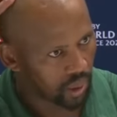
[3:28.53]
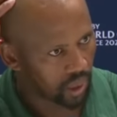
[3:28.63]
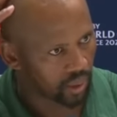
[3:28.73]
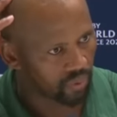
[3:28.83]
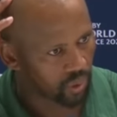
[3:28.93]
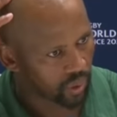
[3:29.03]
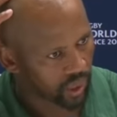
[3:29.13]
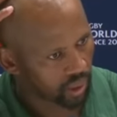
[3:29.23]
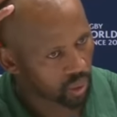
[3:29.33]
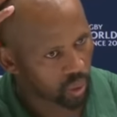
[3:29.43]
If you look
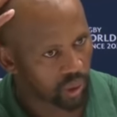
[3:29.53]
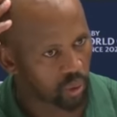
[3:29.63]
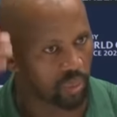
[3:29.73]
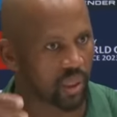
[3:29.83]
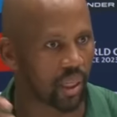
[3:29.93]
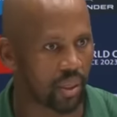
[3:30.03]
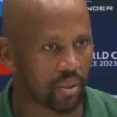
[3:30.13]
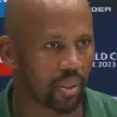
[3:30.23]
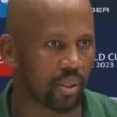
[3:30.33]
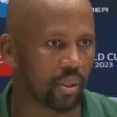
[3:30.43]
at our 22-meter
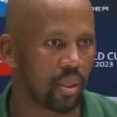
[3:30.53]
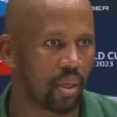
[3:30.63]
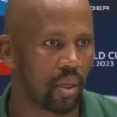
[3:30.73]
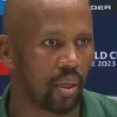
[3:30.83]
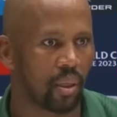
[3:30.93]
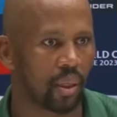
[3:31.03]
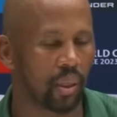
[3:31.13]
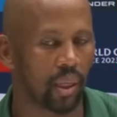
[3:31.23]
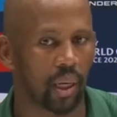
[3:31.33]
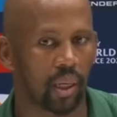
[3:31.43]
entries
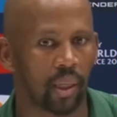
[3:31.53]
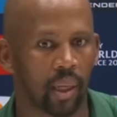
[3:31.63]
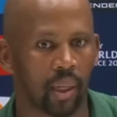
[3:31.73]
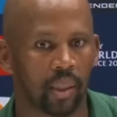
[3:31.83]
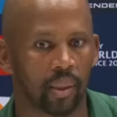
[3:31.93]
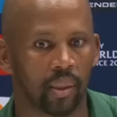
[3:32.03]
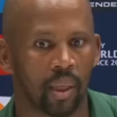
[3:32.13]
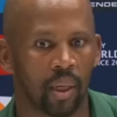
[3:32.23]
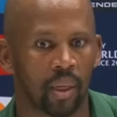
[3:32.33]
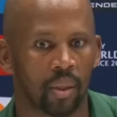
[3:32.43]
in Ireland
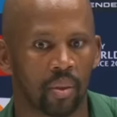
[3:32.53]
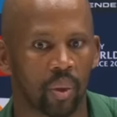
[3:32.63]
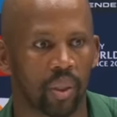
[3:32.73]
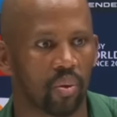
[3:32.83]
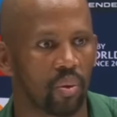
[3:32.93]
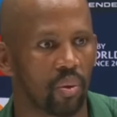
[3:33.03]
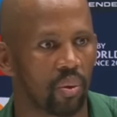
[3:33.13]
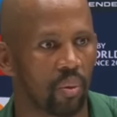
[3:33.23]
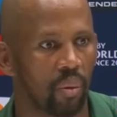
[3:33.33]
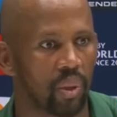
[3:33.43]
22,
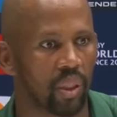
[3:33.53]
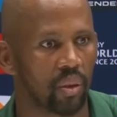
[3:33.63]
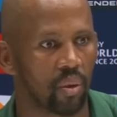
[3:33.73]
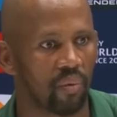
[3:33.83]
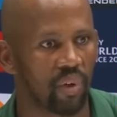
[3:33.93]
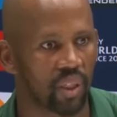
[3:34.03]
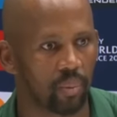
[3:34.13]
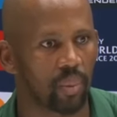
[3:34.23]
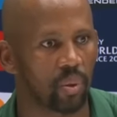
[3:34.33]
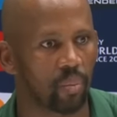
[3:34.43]
where we didn't convert
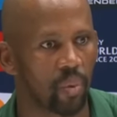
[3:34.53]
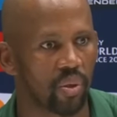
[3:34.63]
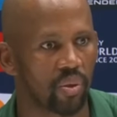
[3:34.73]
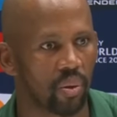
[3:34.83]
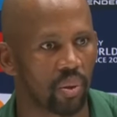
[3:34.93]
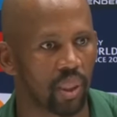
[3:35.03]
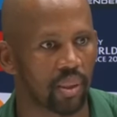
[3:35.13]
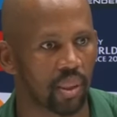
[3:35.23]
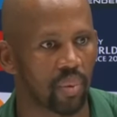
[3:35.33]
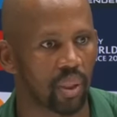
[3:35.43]
them into points, so
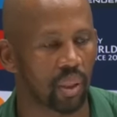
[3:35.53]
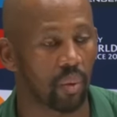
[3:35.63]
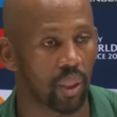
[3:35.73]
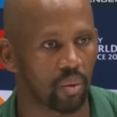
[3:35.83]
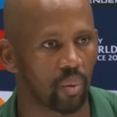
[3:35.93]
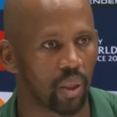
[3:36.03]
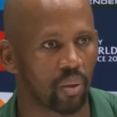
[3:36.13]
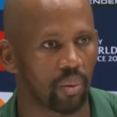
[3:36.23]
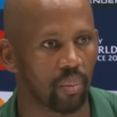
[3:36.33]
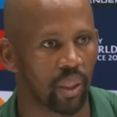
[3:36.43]
that's something that we need to work
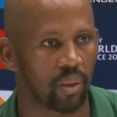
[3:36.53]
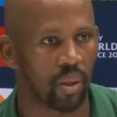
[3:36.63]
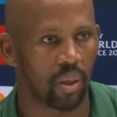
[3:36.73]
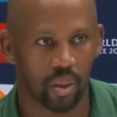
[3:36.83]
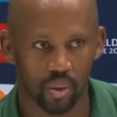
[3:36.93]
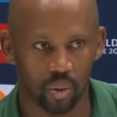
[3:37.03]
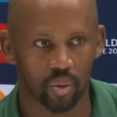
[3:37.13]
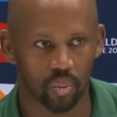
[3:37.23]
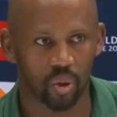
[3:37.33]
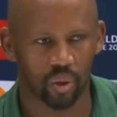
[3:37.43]
on. So
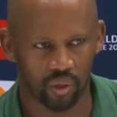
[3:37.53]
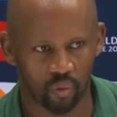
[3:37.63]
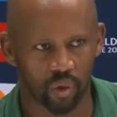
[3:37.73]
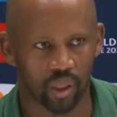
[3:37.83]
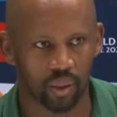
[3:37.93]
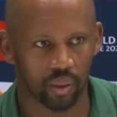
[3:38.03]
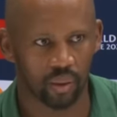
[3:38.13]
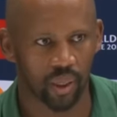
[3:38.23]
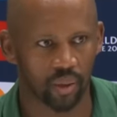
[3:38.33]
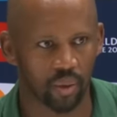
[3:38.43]
tomorrow, if we
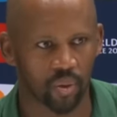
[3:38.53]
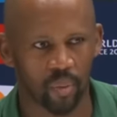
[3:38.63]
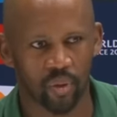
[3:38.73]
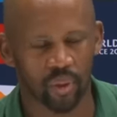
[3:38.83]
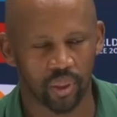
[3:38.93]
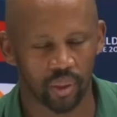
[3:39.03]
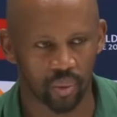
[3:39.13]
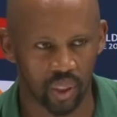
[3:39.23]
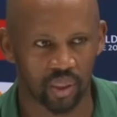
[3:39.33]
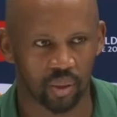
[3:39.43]
create those opportunities,
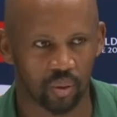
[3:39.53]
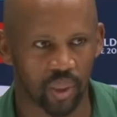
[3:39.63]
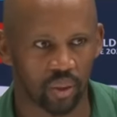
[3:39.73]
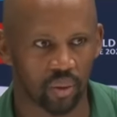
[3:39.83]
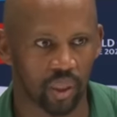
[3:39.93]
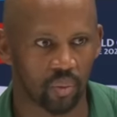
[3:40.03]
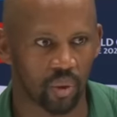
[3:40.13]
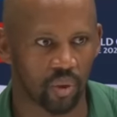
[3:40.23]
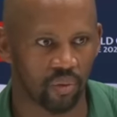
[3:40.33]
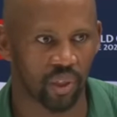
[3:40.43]
we just need to make sure that we
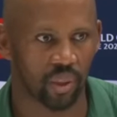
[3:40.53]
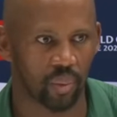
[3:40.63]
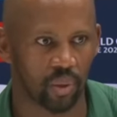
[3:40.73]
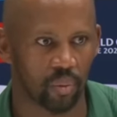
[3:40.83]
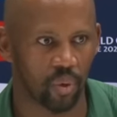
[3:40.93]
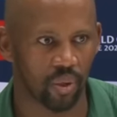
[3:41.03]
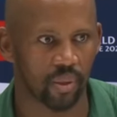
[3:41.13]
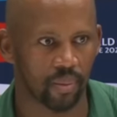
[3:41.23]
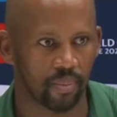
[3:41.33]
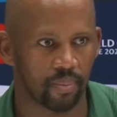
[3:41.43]
convert them into points.